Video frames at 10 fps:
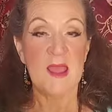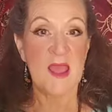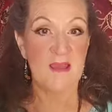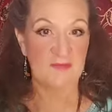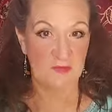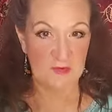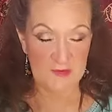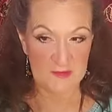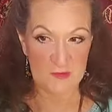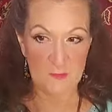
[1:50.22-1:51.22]
effort,
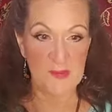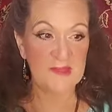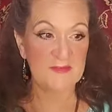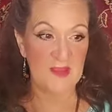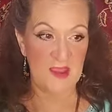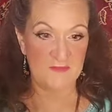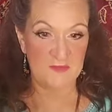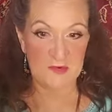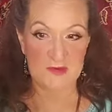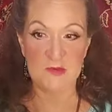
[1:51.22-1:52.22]
your best
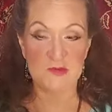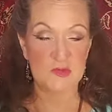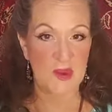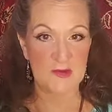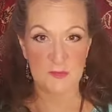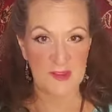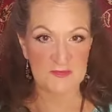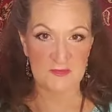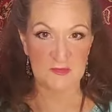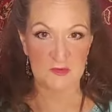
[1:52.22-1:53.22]
effort, and you try your
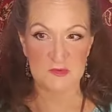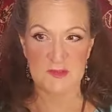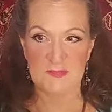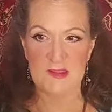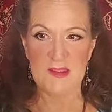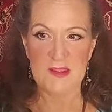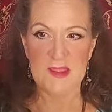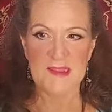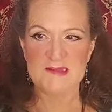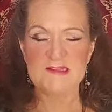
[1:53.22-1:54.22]
best to learn something,
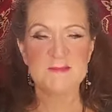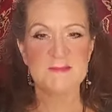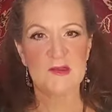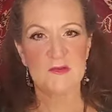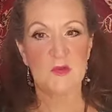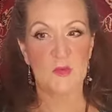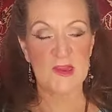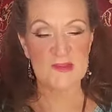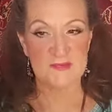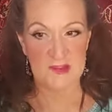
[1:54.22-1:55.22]
it doesn't matter the
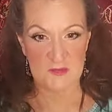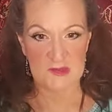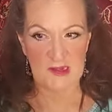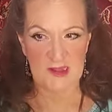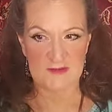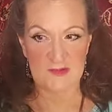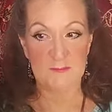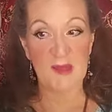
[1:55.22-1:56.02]
grade that you get out of it.